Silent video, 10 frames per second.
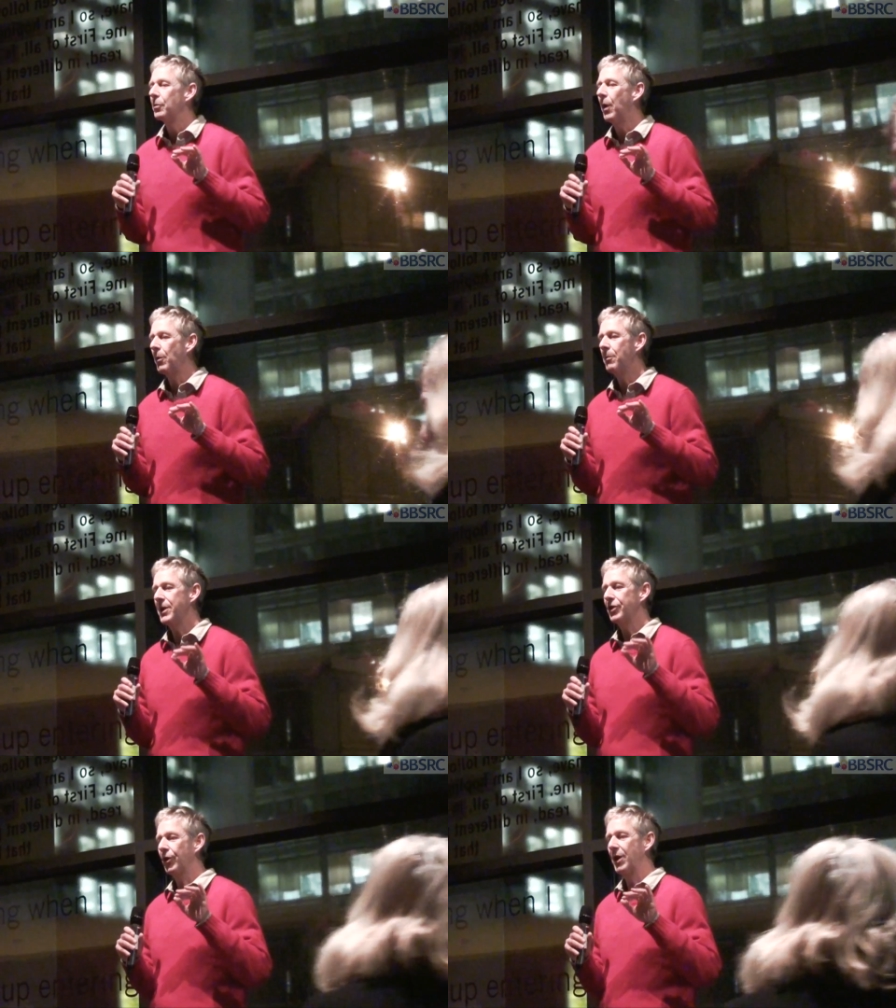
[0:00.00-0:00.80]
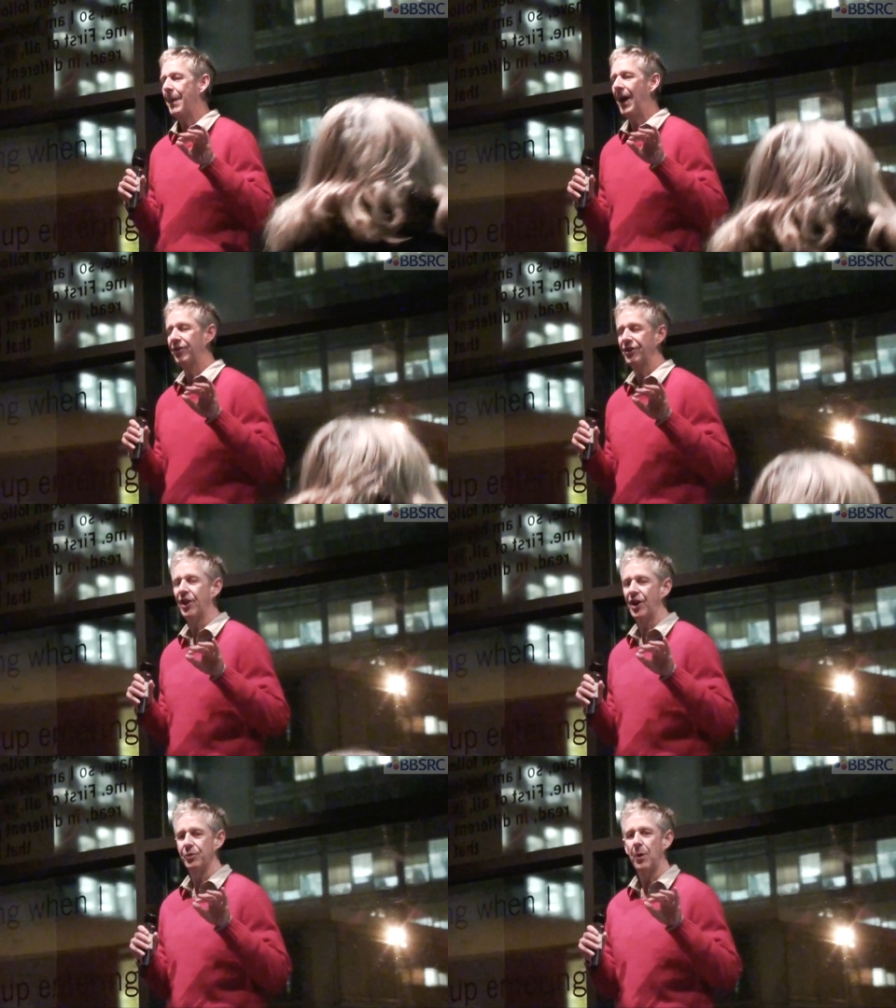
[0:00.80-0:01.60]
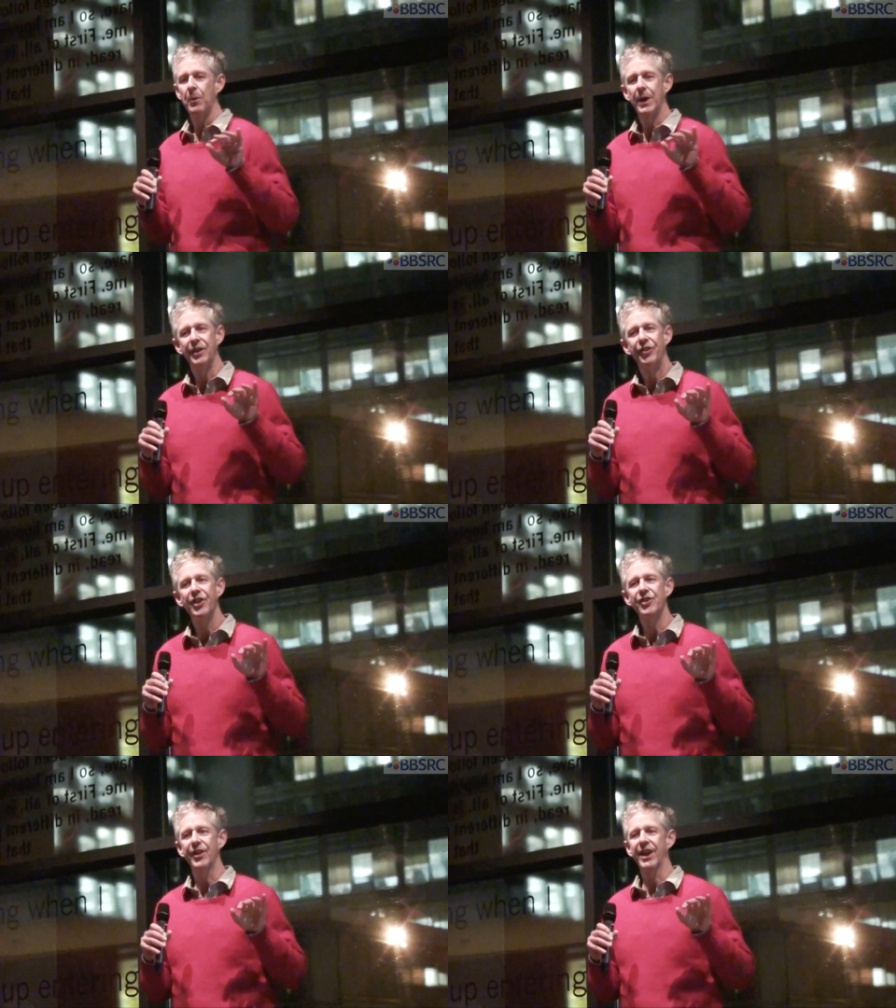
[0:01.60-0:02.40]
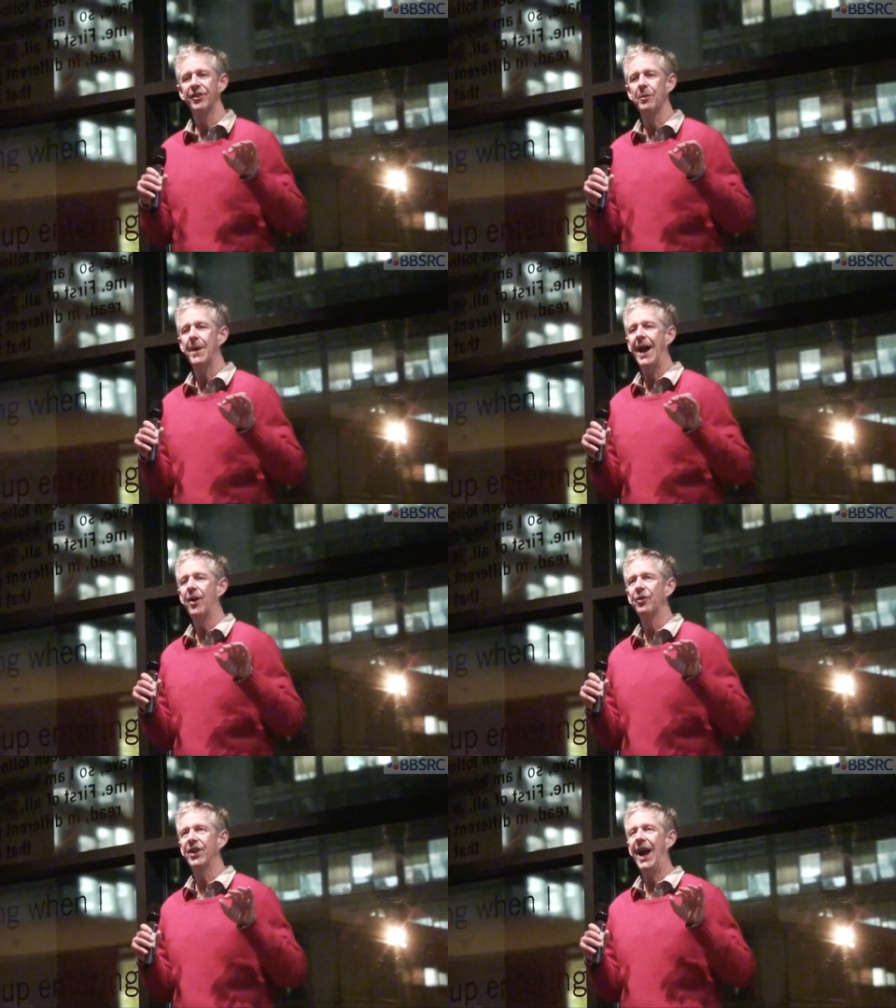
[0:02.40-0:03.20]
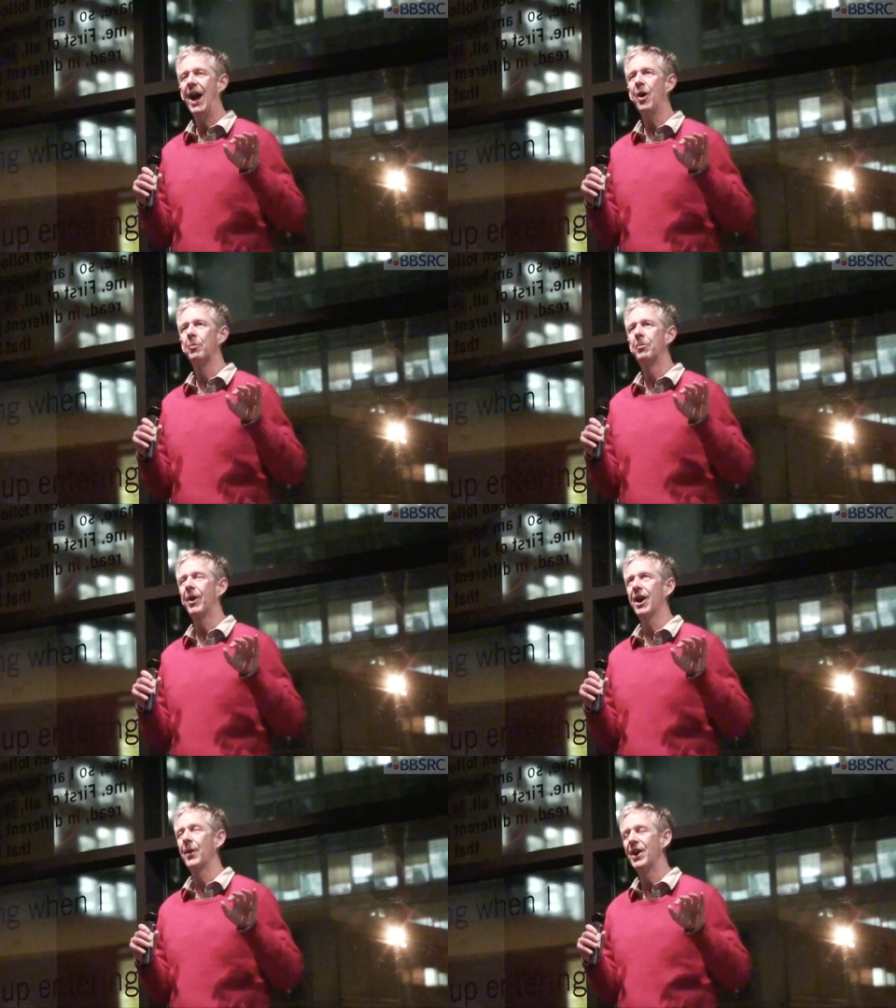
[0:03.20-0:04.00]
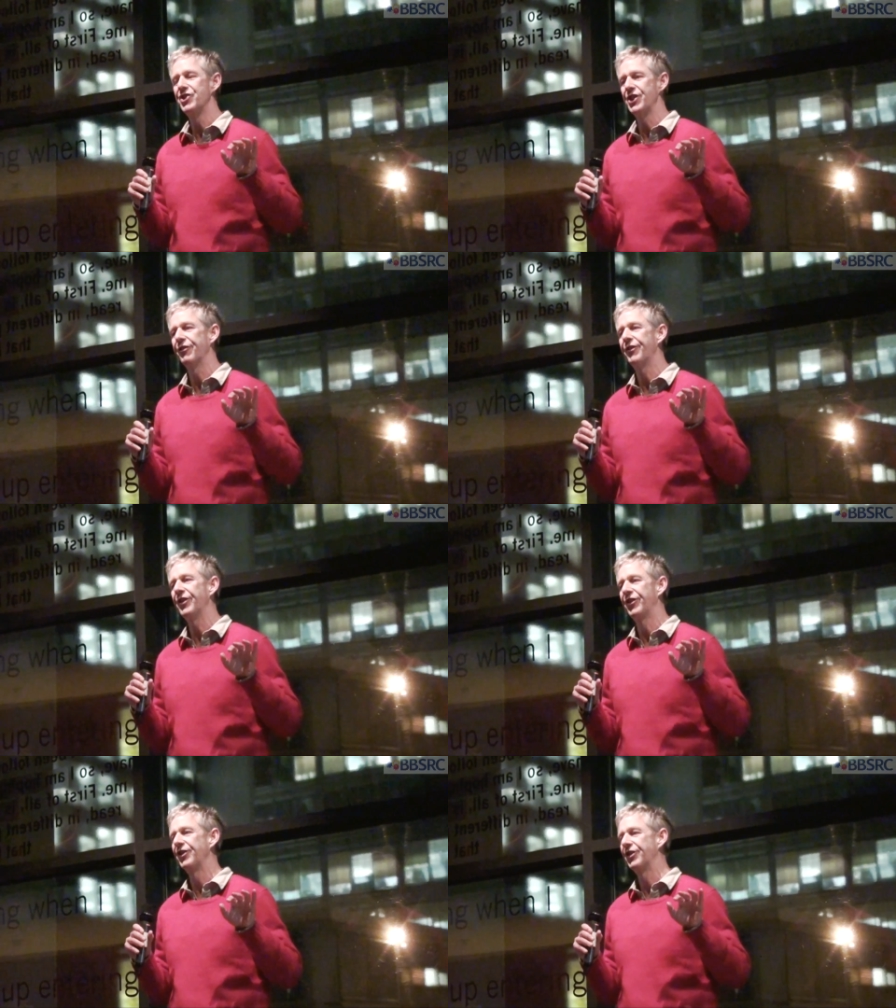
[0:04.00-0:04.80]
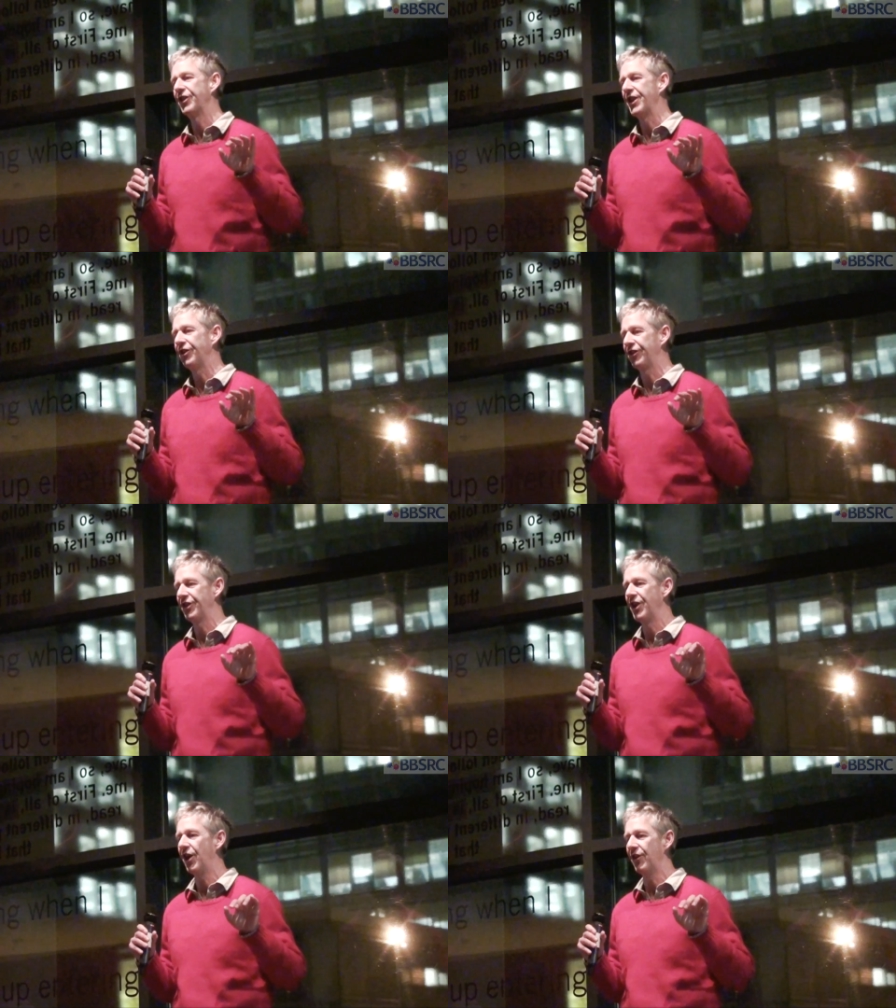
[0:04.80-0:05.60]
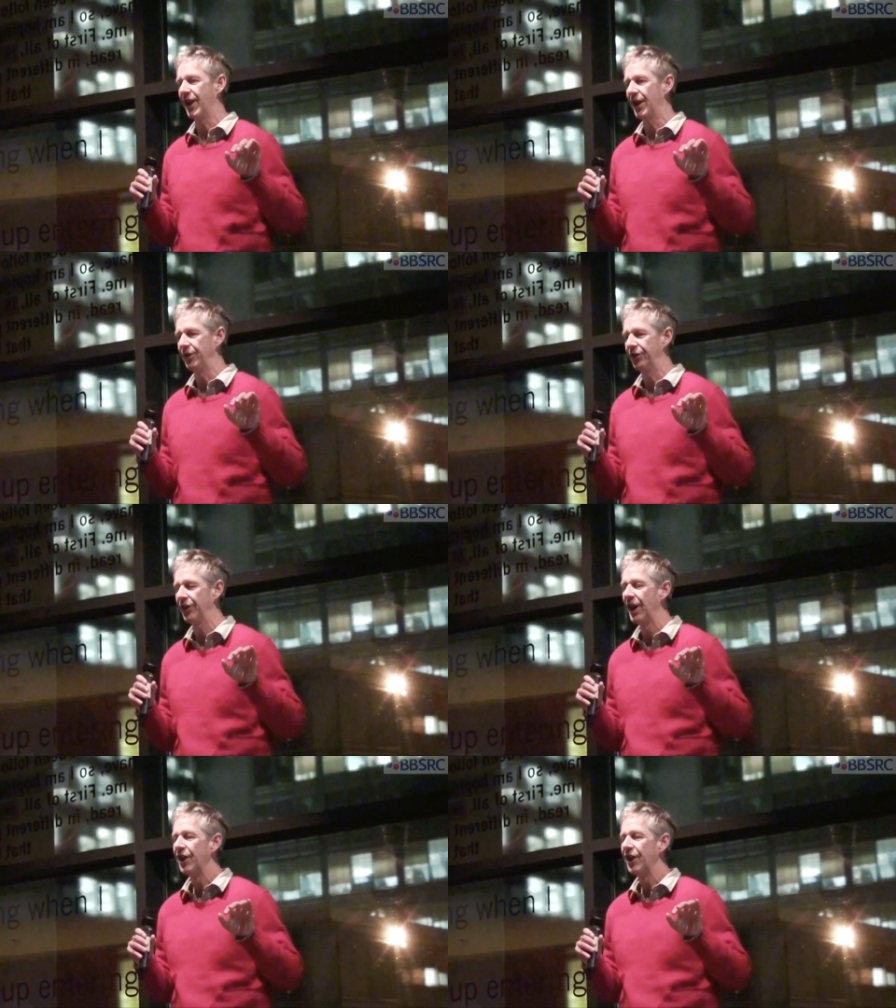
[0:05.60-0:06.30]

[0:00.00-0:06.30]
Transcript: what we'll be talking about tonight, what we're considering, is about how bioenergy fits into these scenarios.